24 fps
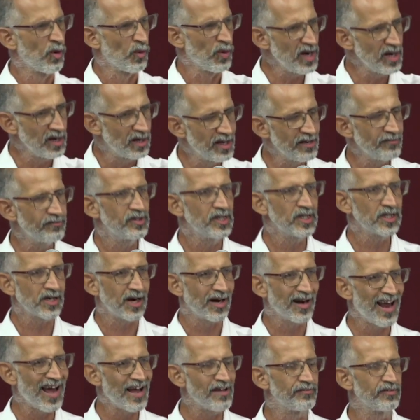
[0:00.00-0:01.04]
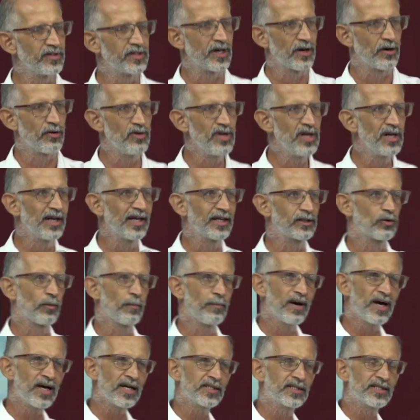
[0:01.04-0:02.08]
We live this life in a relay to
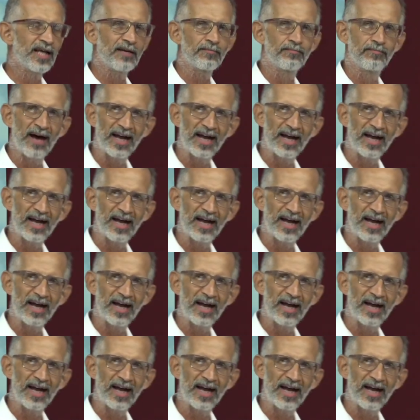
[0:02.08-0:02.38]
pass that